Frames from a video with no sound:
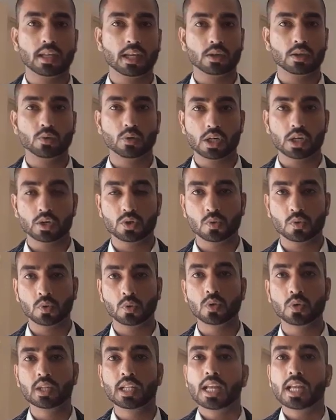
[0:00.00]
thing you can
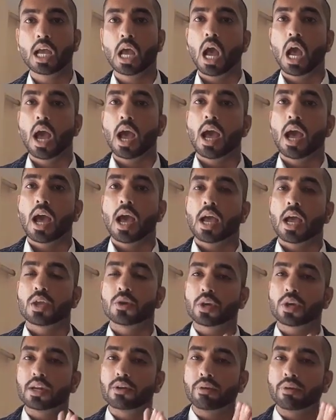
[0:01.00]
do.
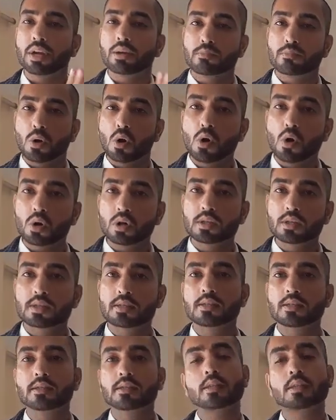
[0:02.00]
You can read
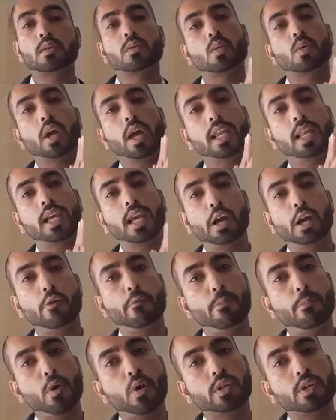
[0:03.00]
books, any kind
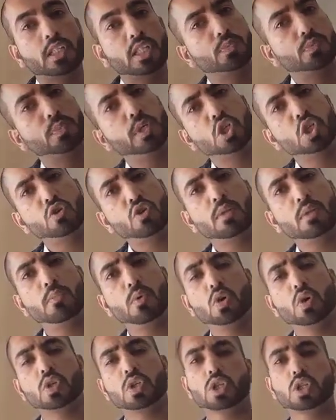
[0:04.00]
of books, spiritual
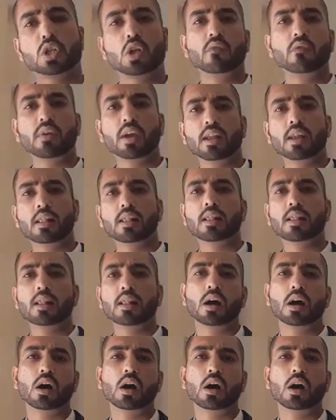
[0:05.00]
books, novel,